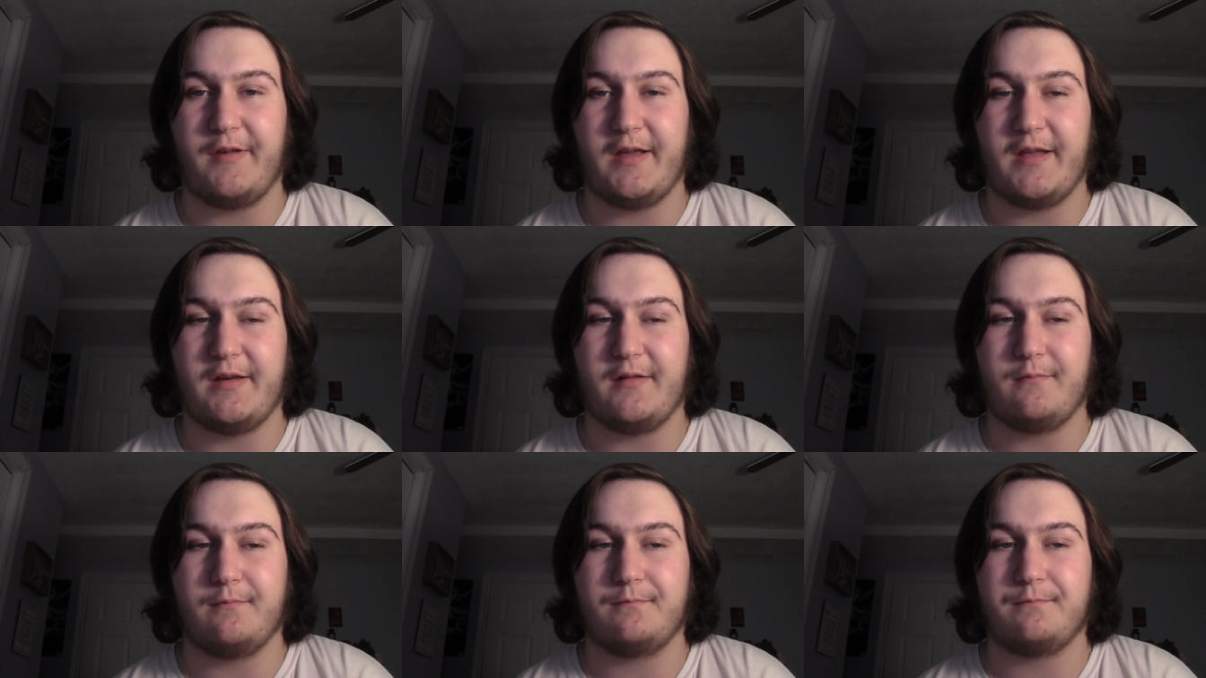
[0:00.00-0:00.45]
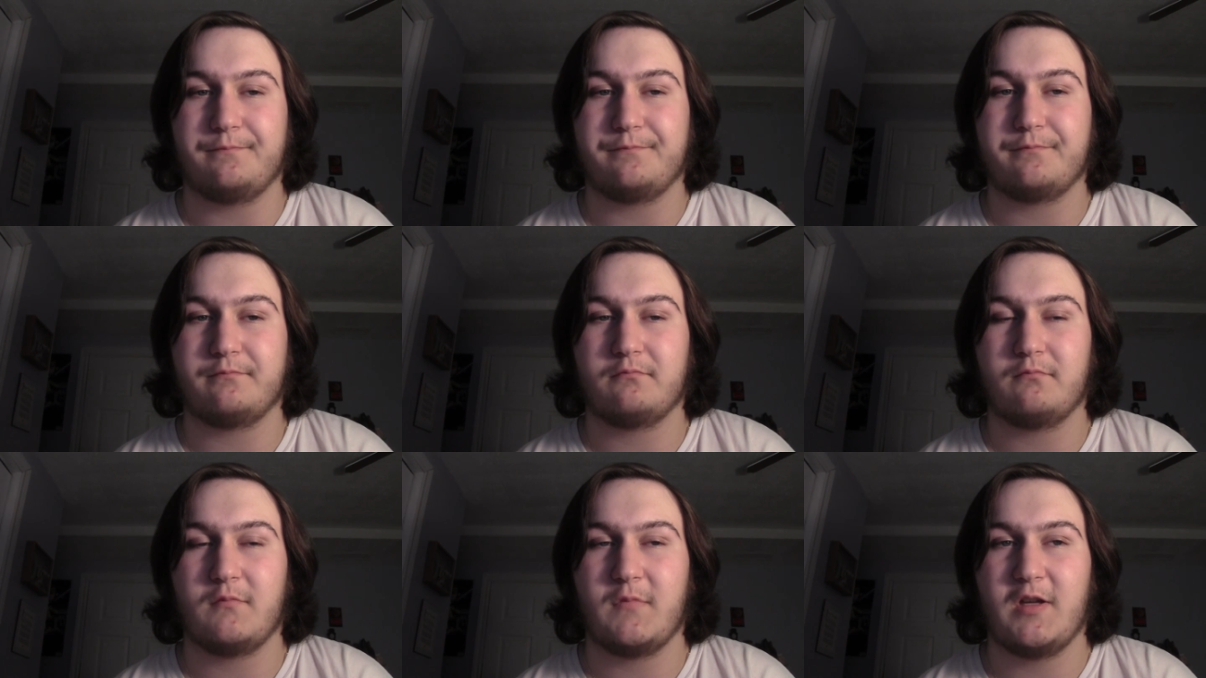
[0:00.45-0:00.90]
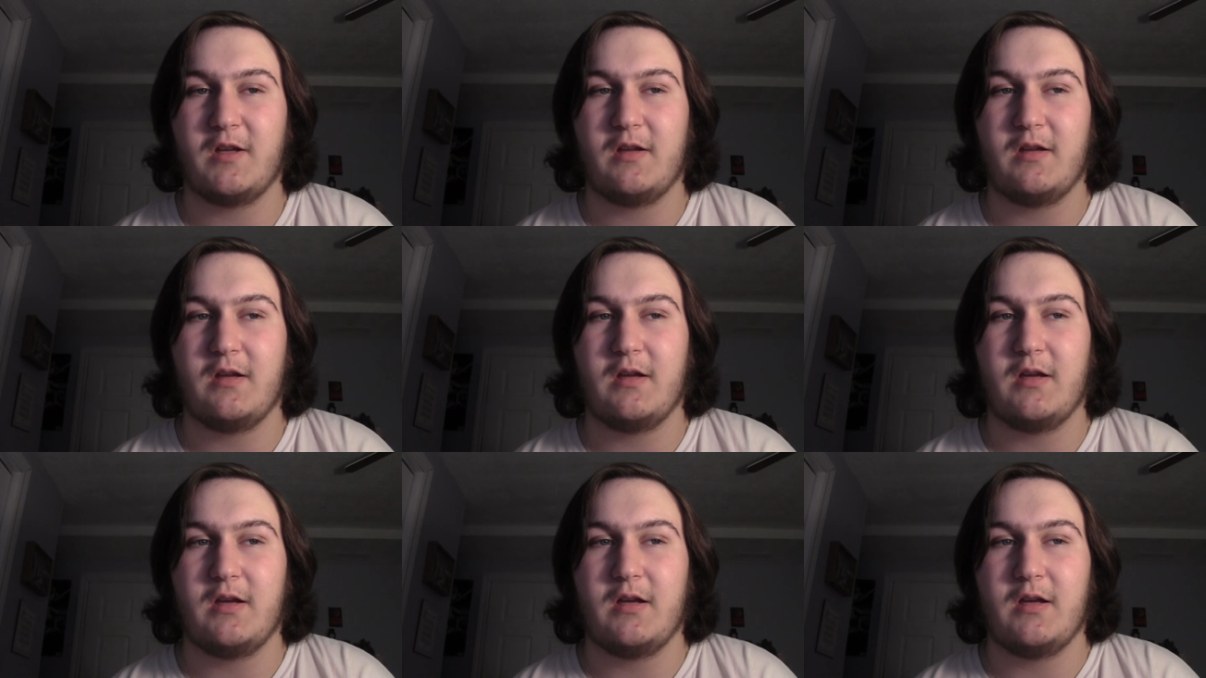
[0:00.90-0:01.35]
And
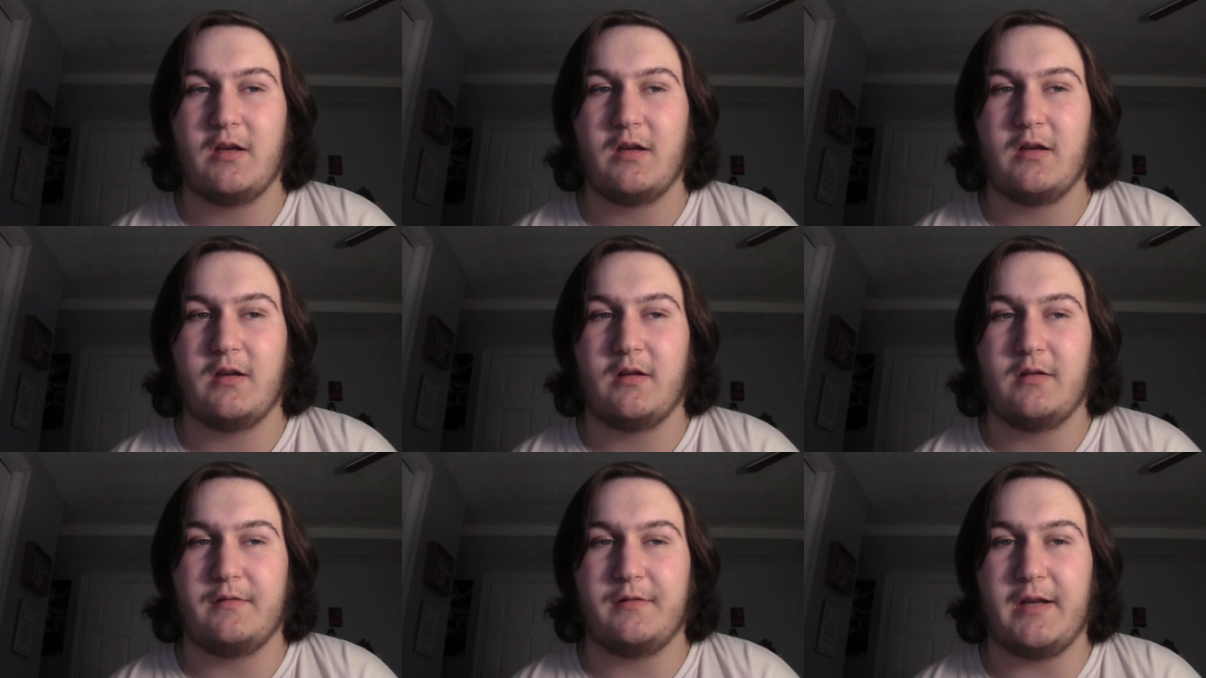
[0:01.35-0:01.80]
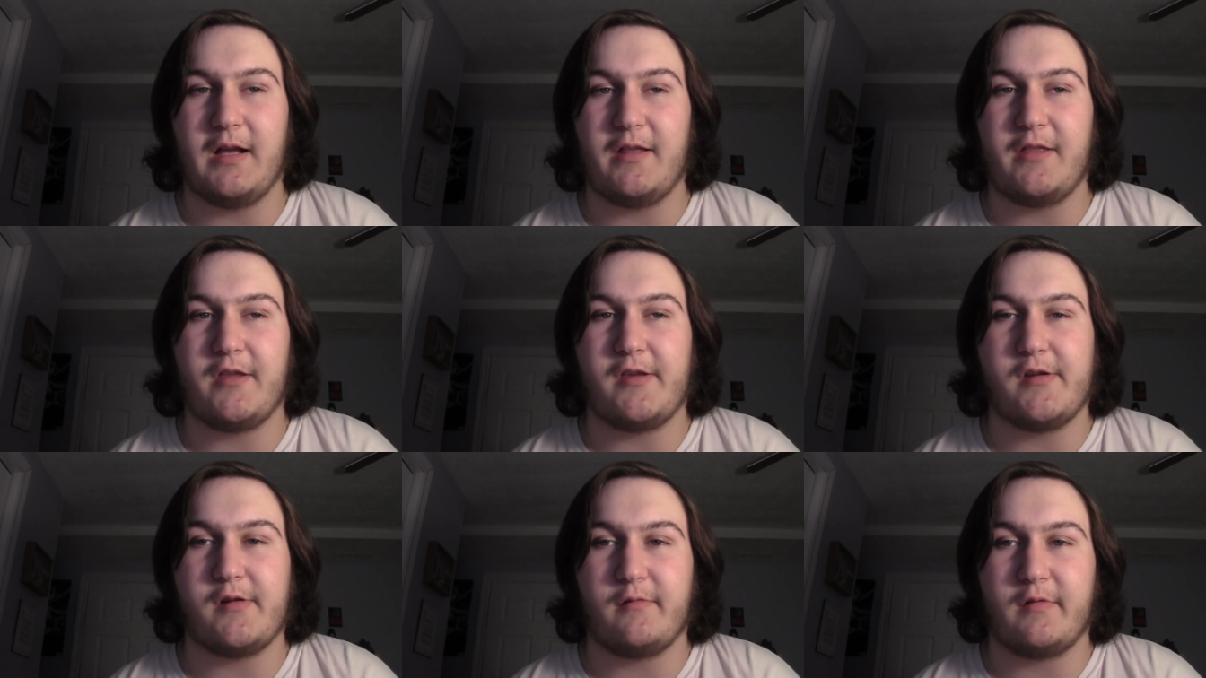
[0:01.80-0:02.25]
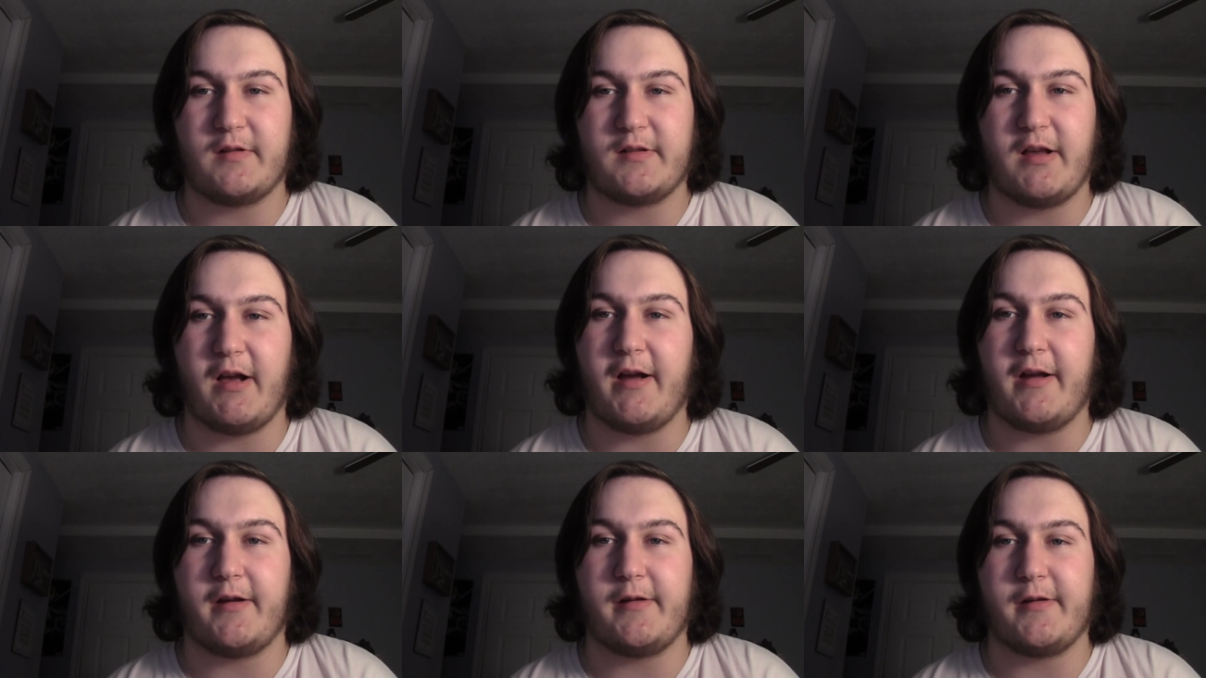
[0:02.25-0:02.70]
now that you're
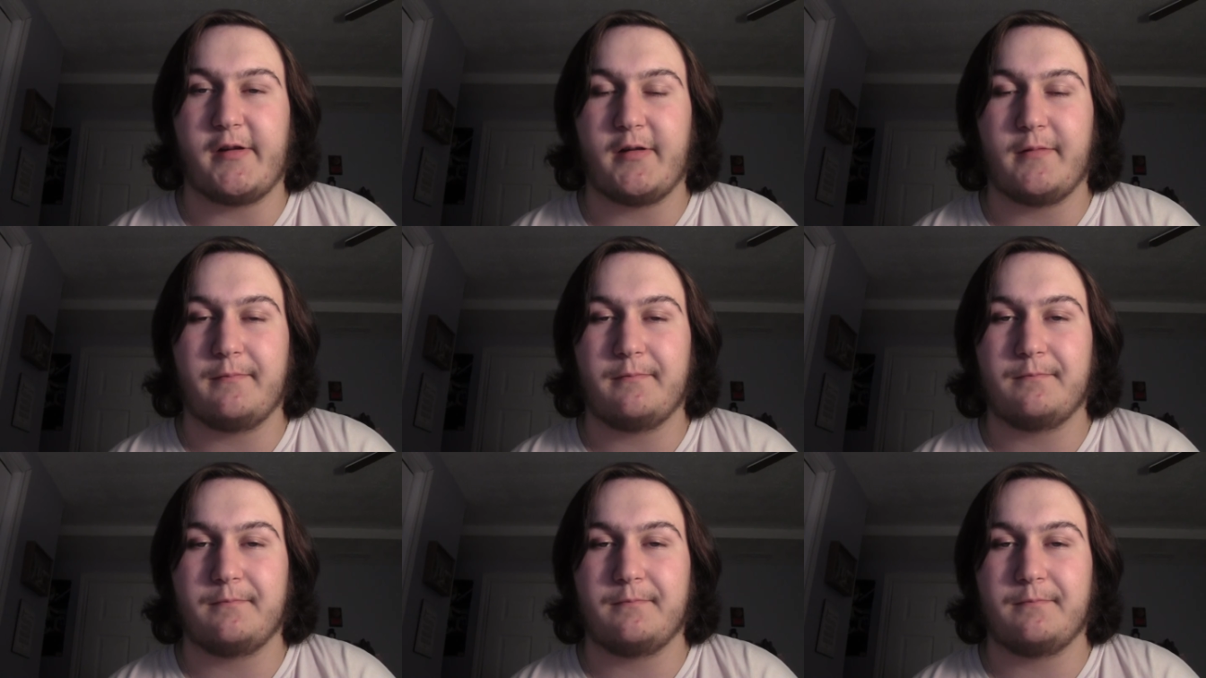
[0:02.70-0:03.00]
retired,